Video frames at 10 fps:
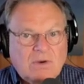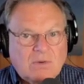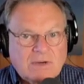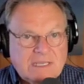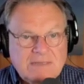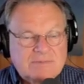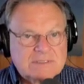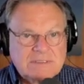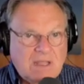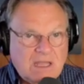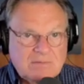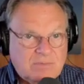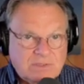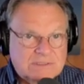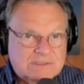or keep his
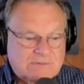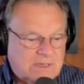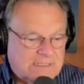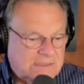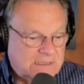logbook straight?